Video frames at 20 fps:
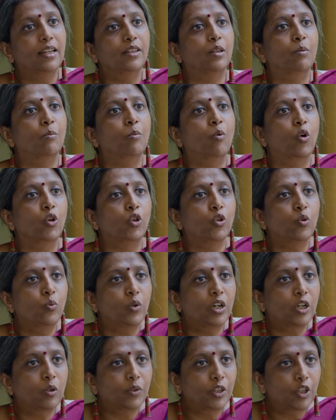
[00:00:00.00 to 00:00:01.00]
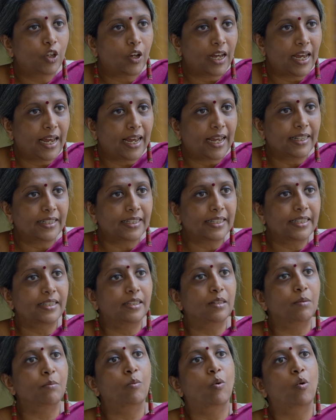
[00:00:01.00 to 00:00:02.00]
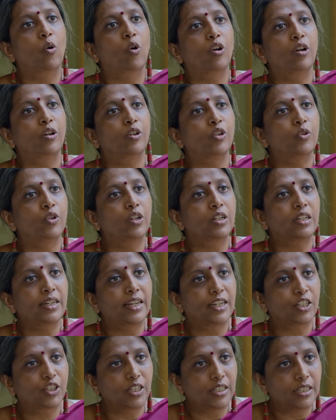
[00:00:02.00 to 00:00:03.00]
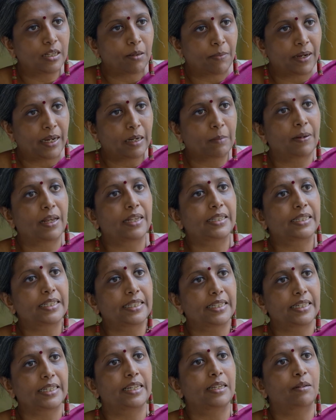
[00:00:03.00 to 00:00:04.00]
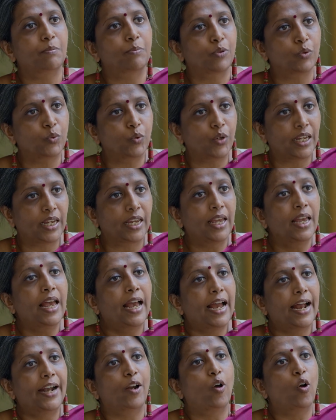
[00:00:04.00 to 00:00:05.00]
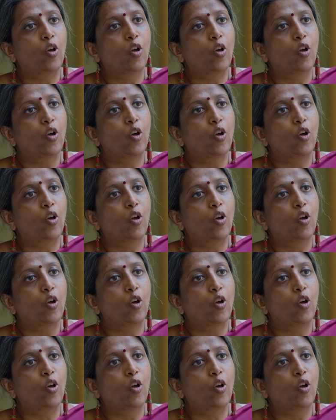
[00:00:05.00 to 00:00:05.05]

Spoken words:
The more you work with your hands, the more neural connections are made, plasticity and pruning, and